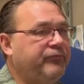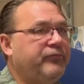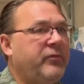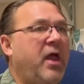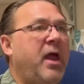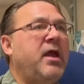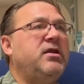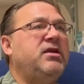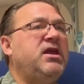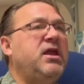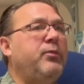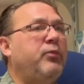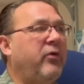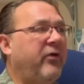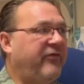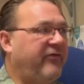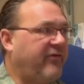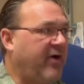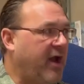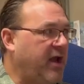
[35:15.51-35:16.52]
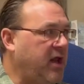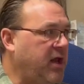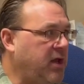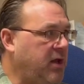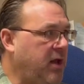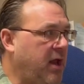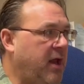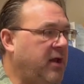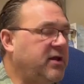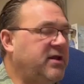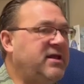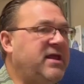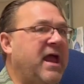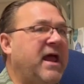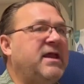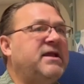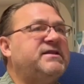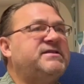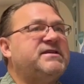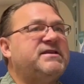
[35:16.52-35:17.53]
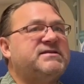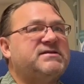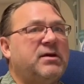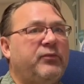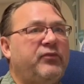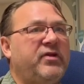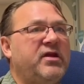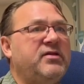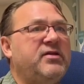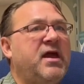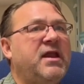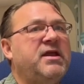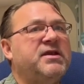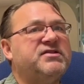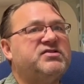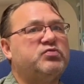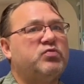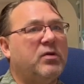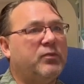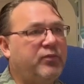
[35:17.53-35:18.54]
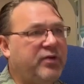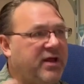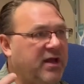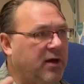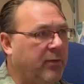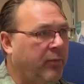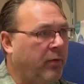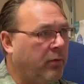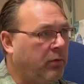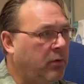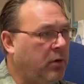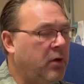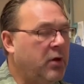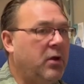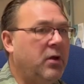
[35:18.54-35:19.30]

and keep refining and get it to something that is repeatable.